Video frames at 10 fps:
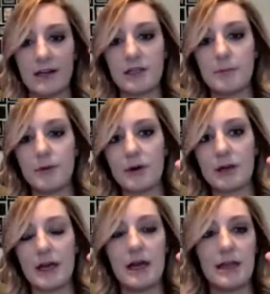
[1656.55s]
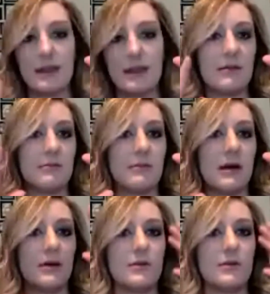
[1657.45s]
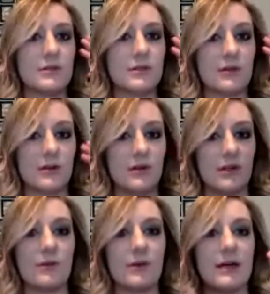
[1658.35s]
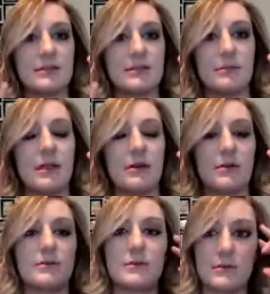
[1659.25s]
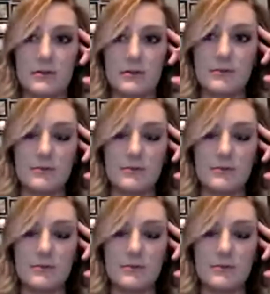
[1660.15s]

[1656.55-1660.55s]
the book and then my notes, or you guys and my notes